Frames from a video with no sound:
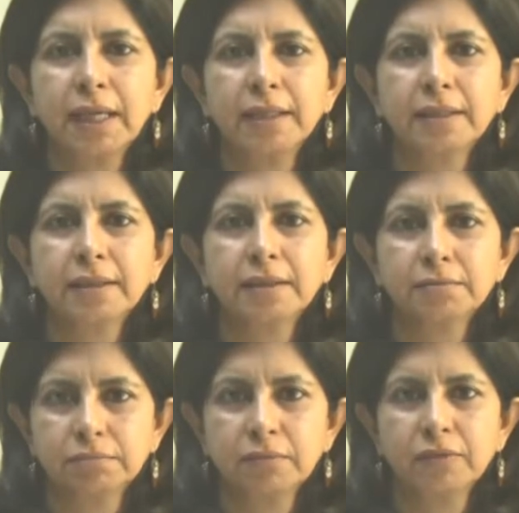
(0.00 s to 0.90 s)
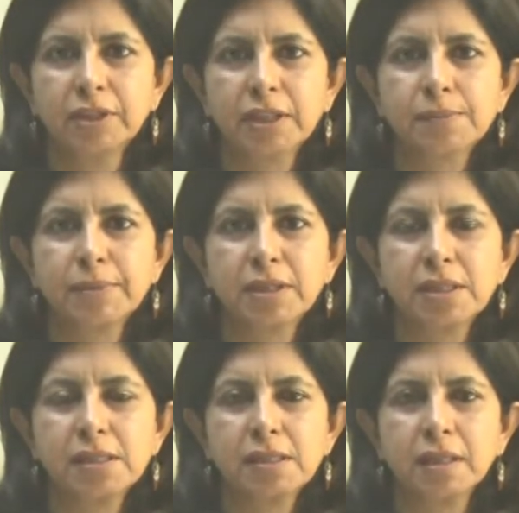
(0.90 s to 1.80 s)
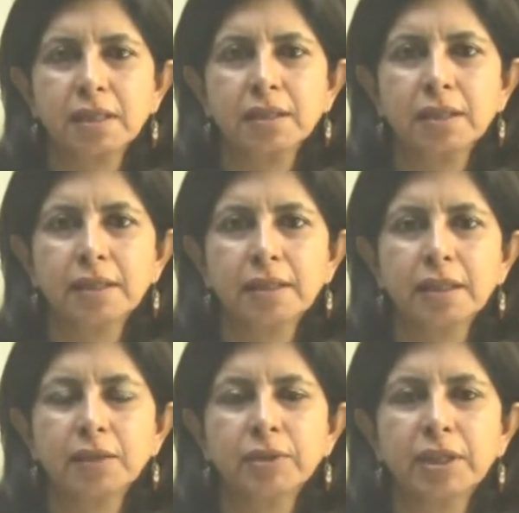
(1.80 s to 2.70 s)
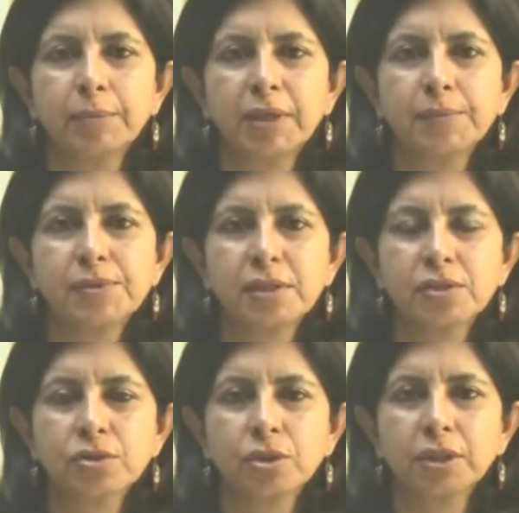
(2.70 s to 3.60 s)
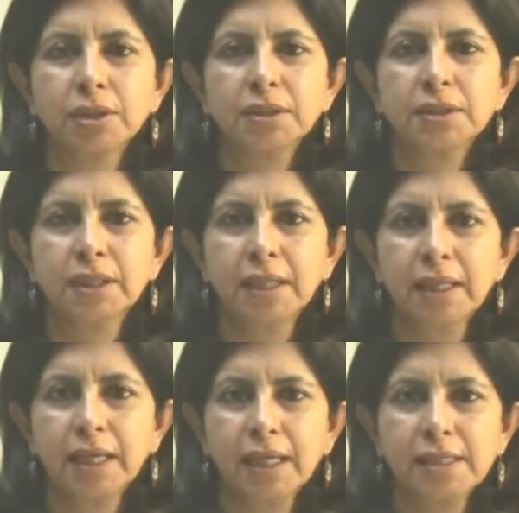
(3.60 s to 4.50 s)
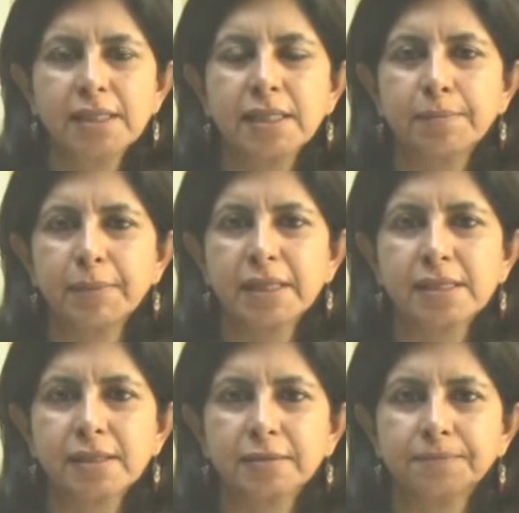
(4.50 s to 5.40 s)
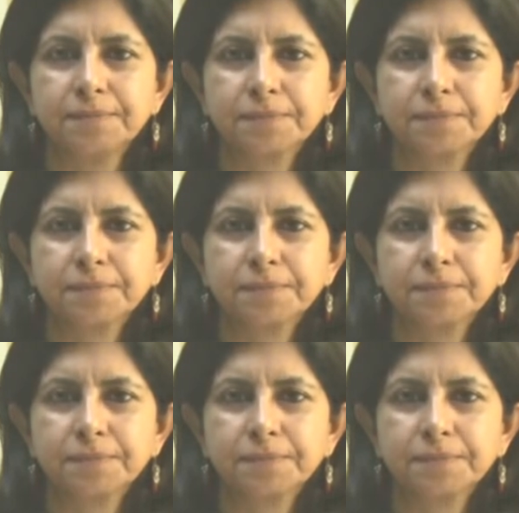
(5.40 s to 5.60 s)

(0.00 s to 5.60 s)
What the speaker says: and with expertise in dealing with epilepsy disorders and sleep medicine.